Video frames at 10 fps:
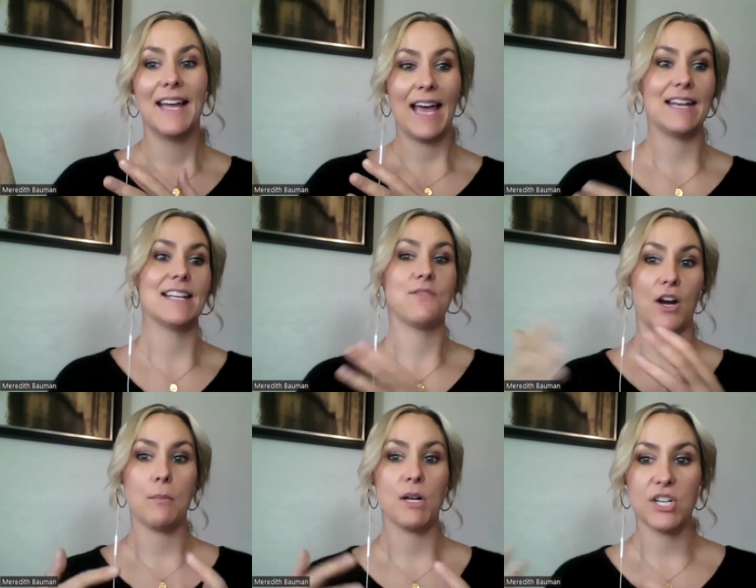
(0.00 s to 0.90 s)
and it's
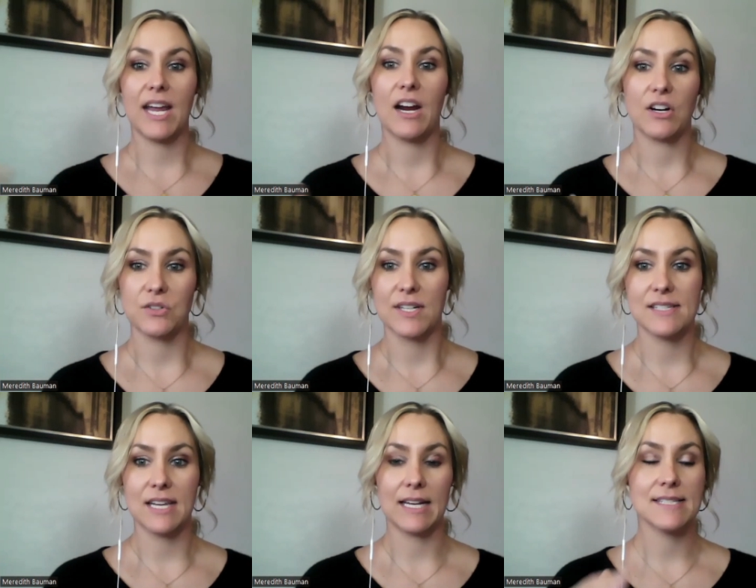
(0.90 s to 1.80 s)
very much a
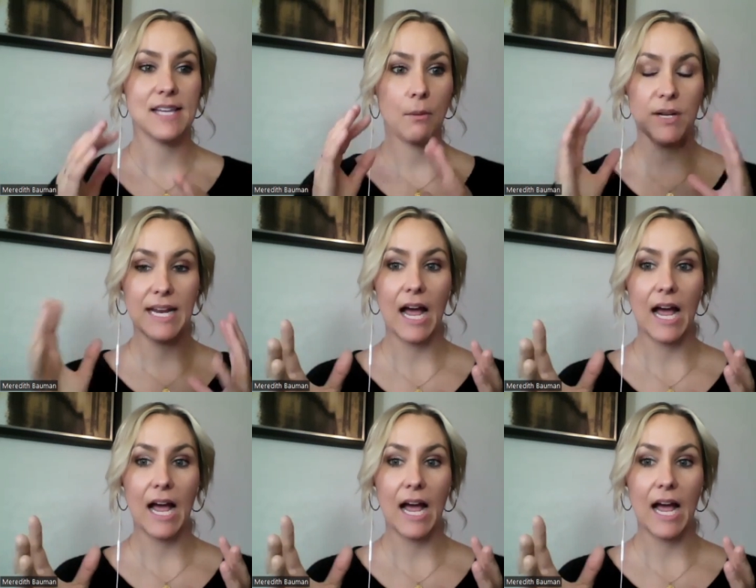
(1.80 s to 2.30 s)
characteristic somebody